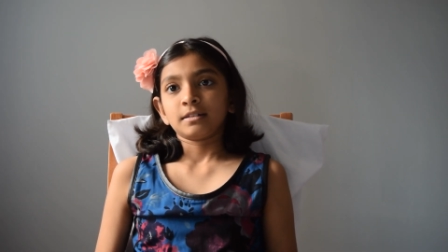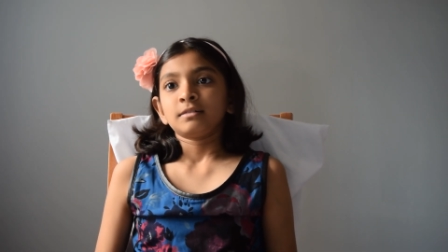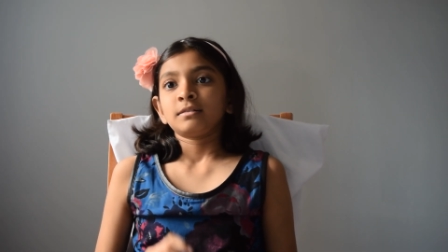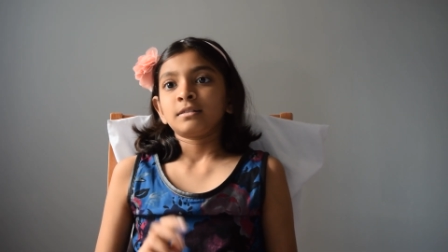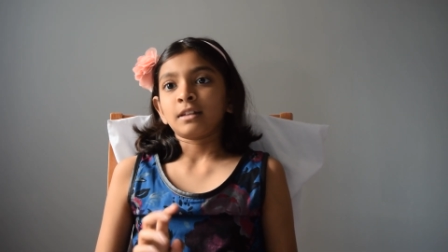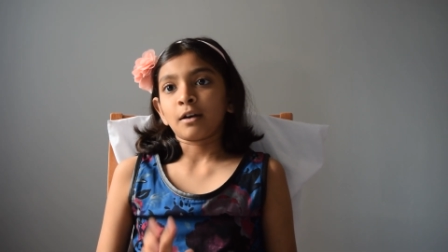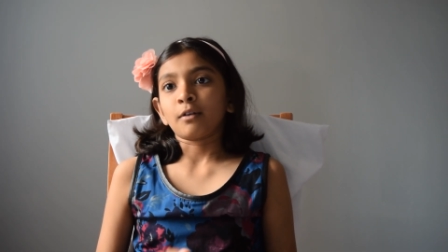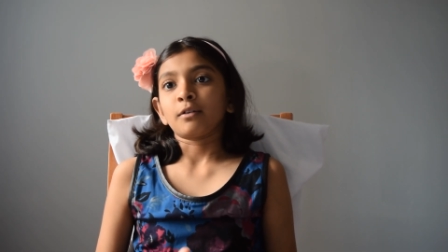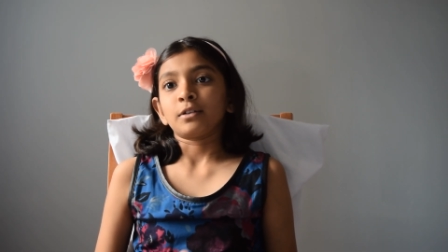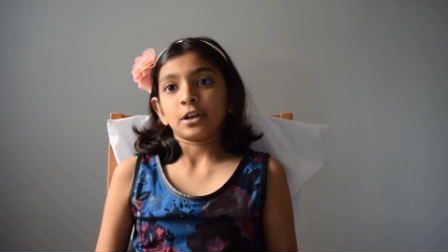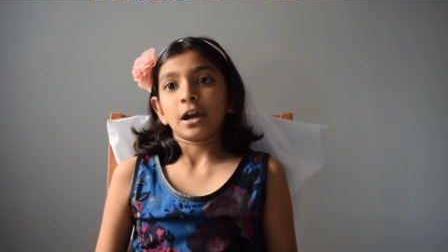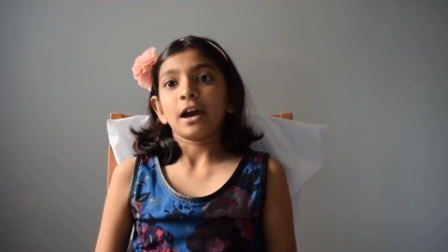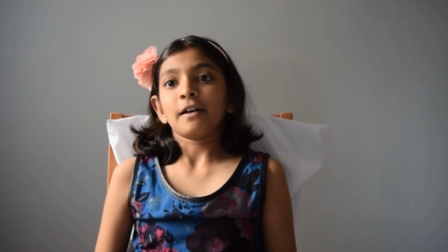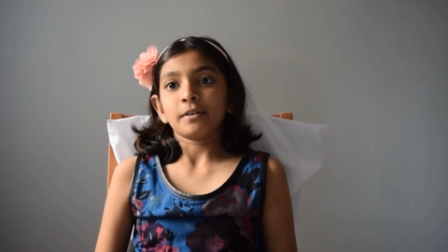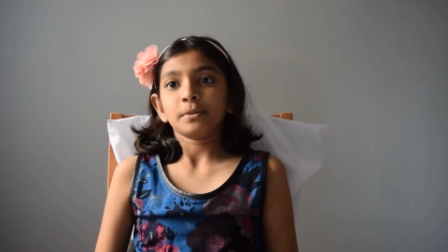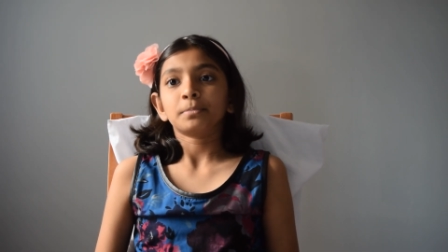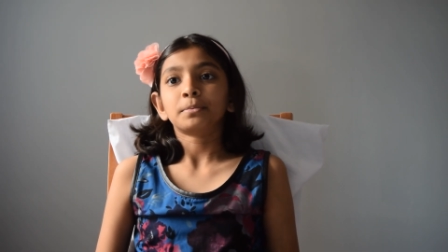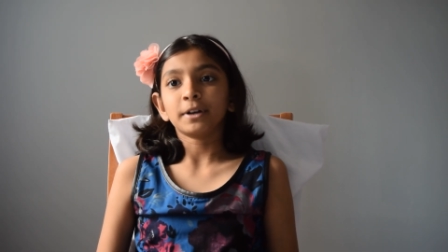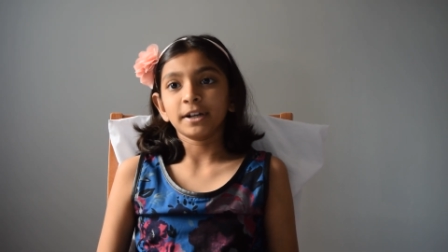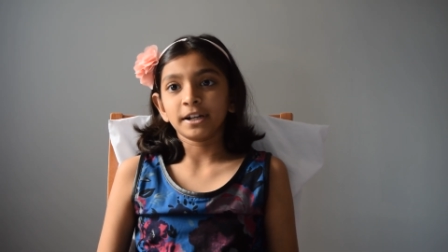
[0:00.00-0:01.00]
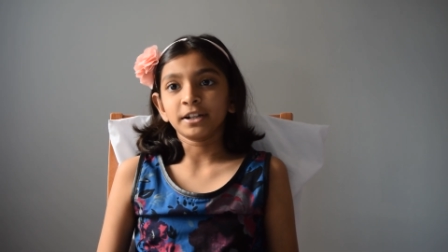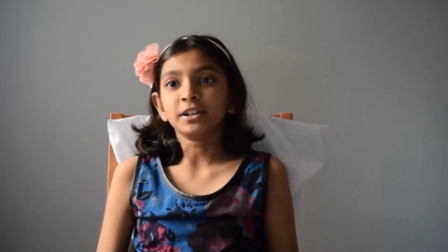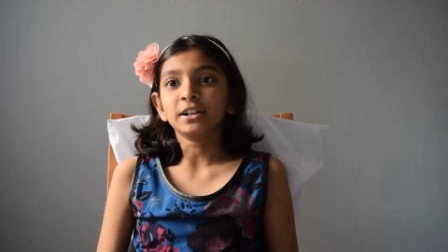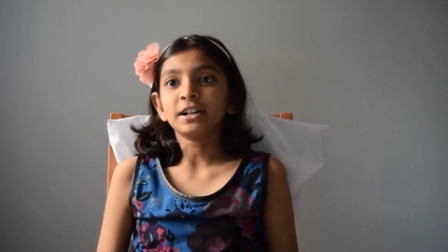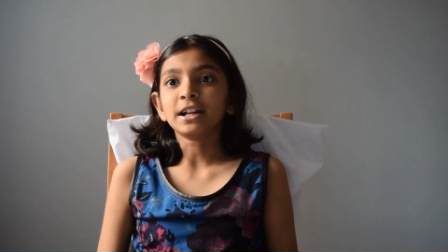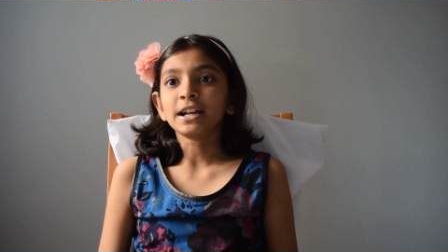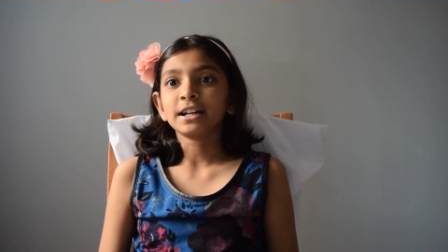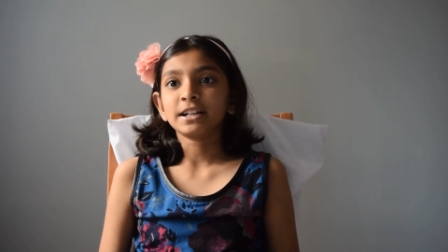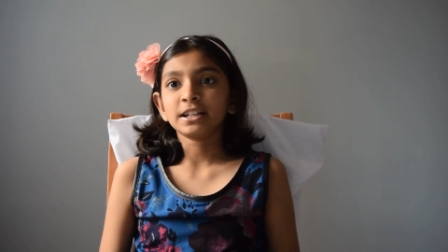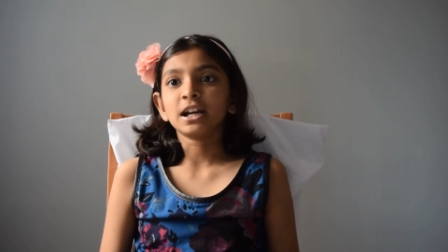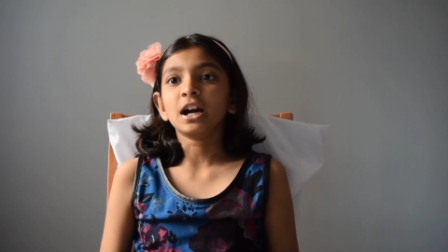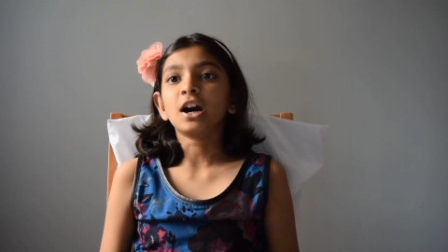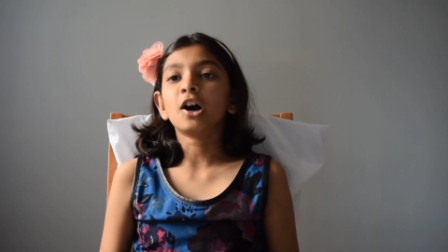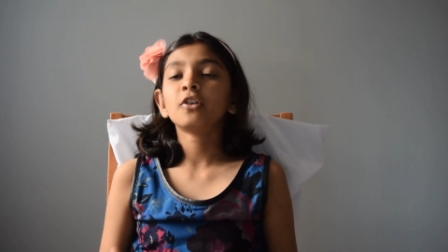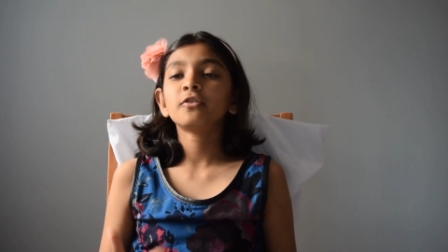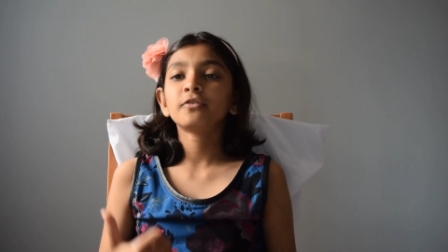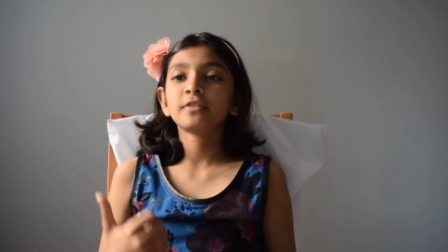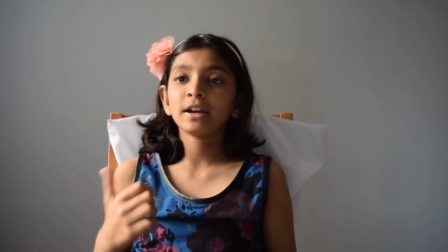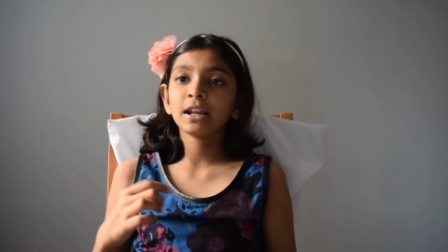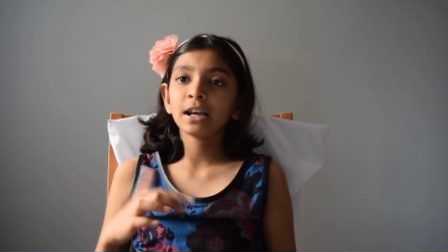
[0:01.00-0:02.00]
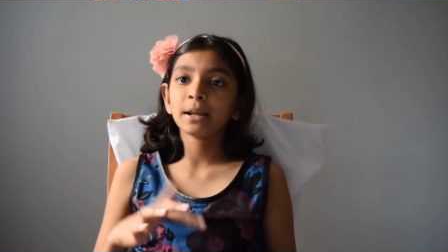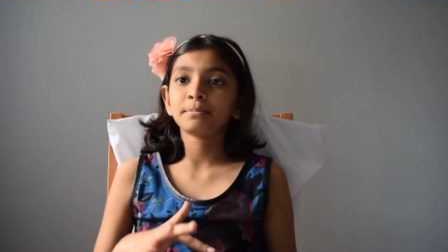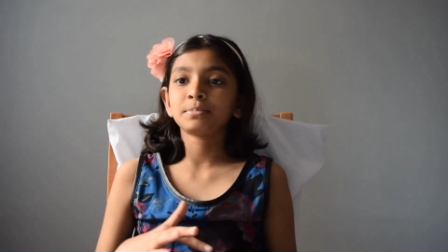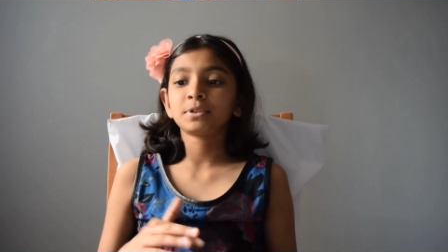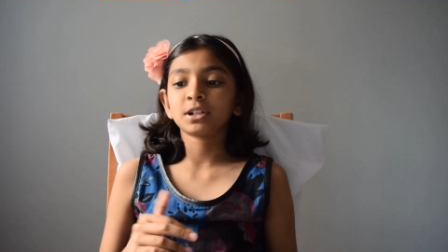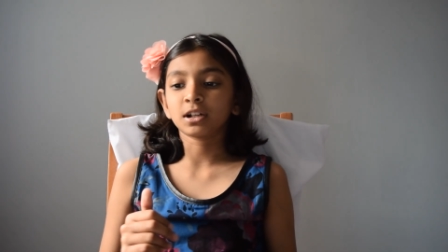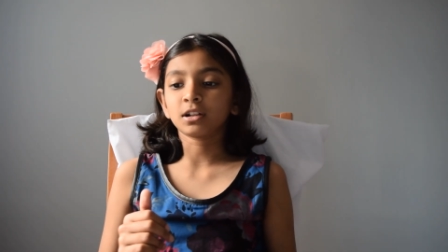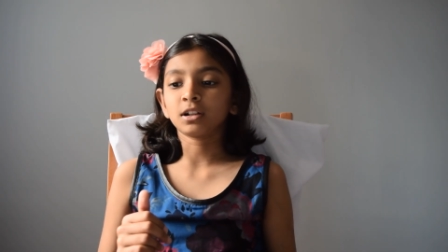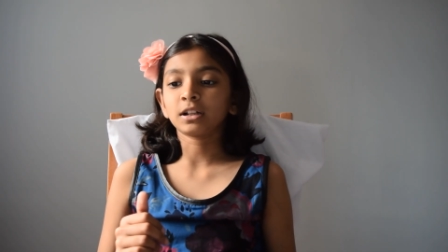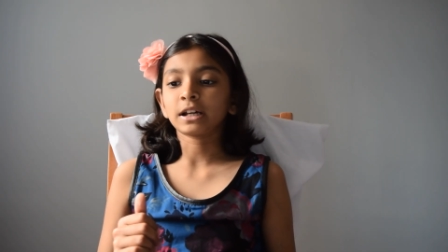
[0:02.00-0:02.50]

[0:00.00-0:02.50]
Now you have a pretty good idea of elliptical